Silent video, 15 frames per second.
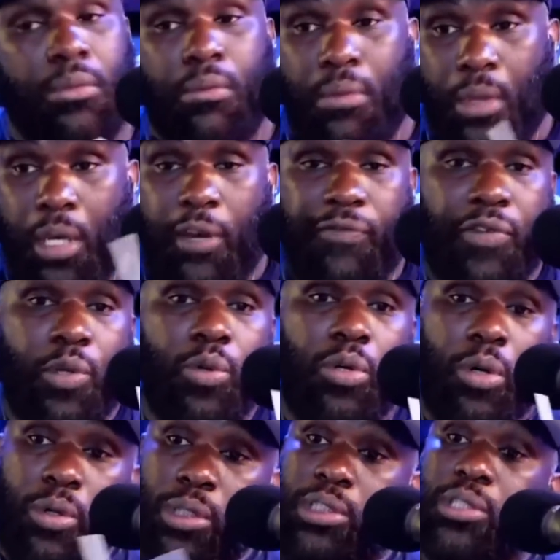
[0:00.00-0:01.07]
If you're
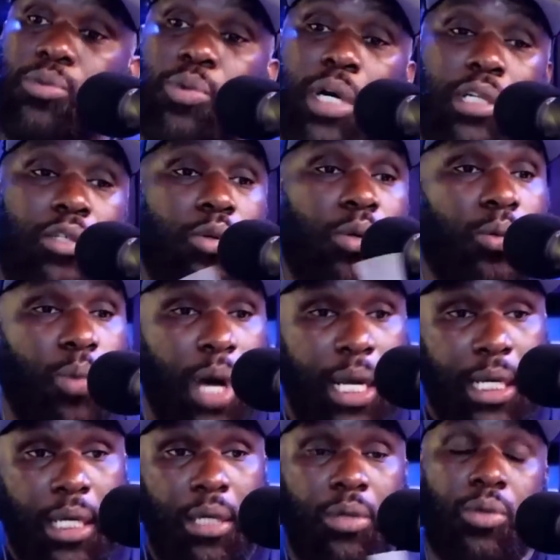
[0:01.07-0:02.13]
going somewhere to a
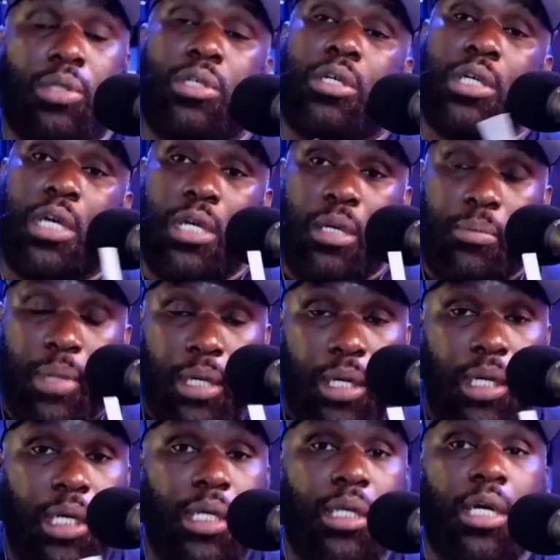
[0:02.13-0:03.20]
wedding, or you're getting
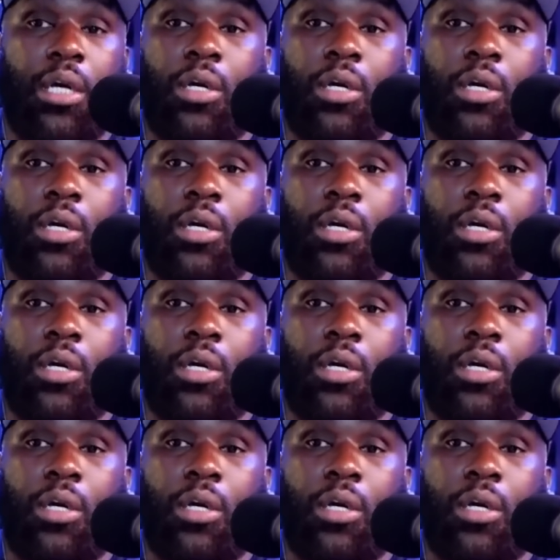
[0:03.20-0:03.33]
married,